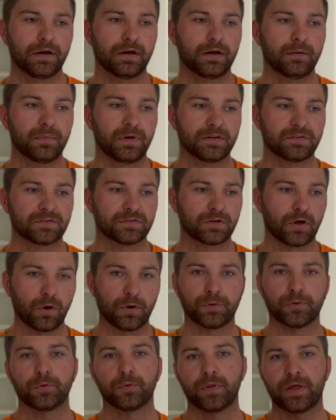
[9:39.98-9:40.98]
it's
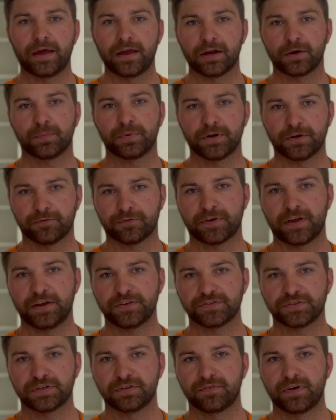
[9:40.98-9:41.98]
going through that air
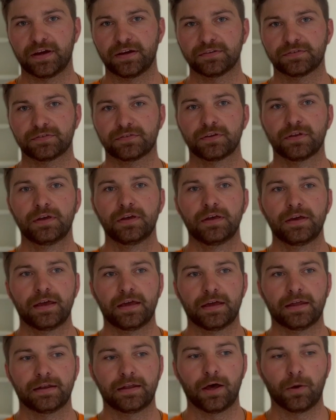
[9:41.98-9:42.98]
purification device
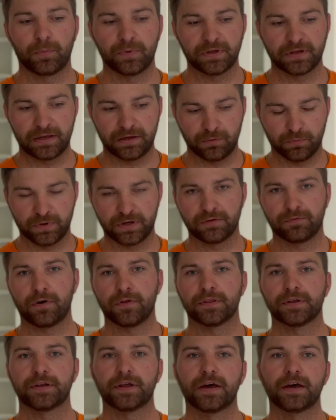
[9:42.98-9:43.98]
and helping get rid of
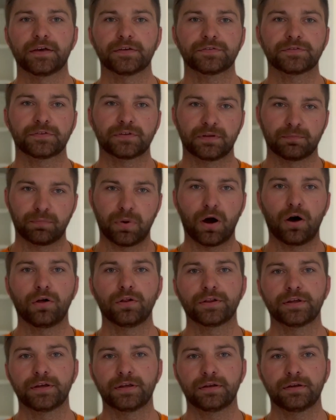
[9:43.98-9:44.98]
all the dust and
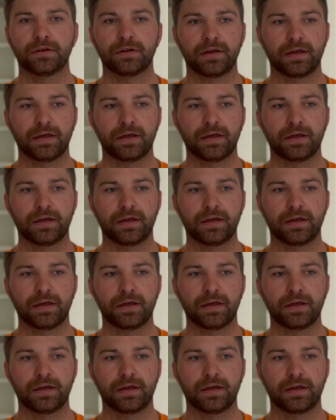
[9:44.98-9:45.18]
pollen,